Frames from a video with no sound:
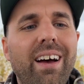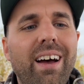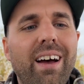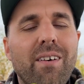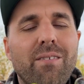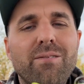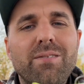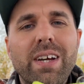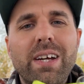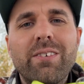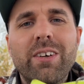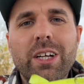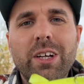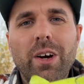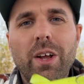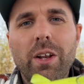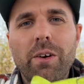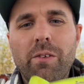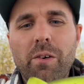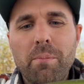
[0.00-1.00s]
a favorite
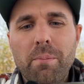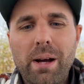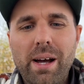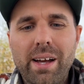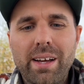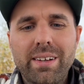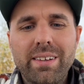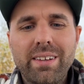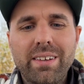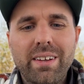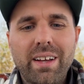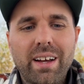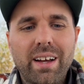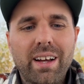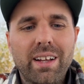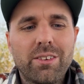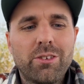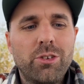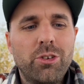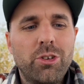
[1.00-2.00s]
color of mine
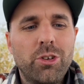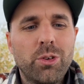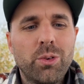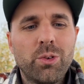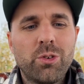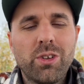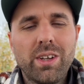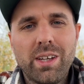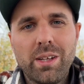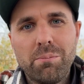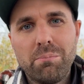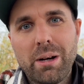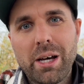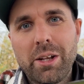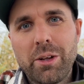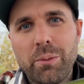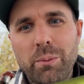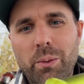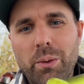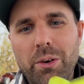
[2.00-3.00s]
to use in
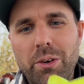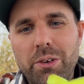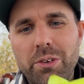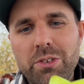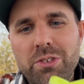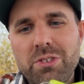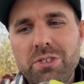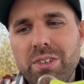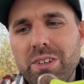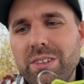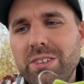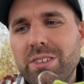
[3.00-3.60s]
muddy waters.